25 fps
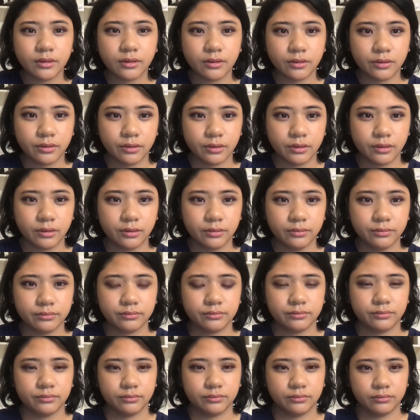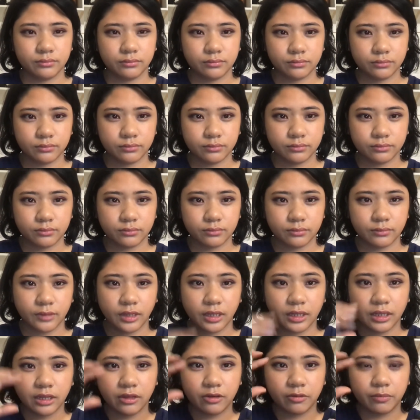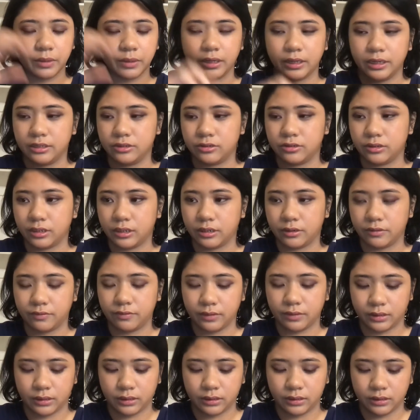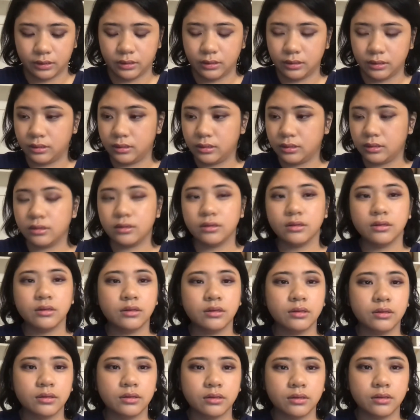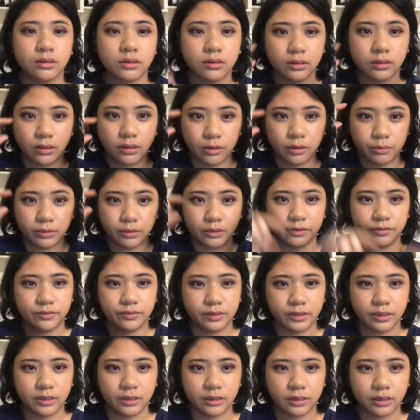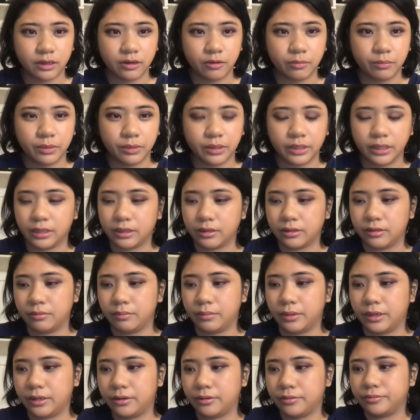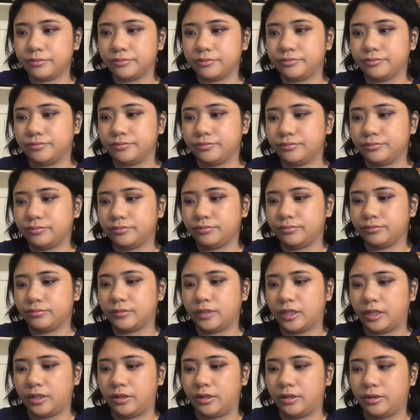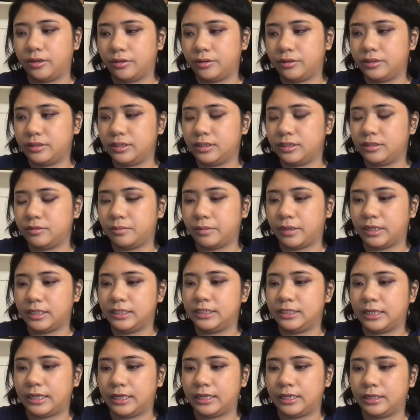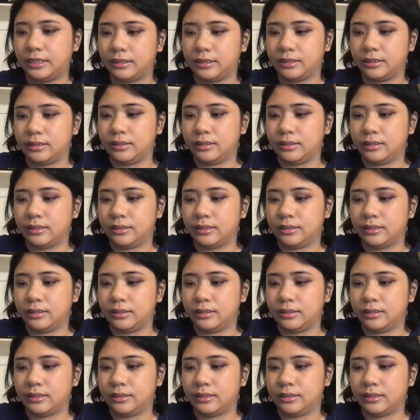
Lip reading: here we go. I like when my eyes are kind of like uplifted and kind of blank on the bottom. Just my style.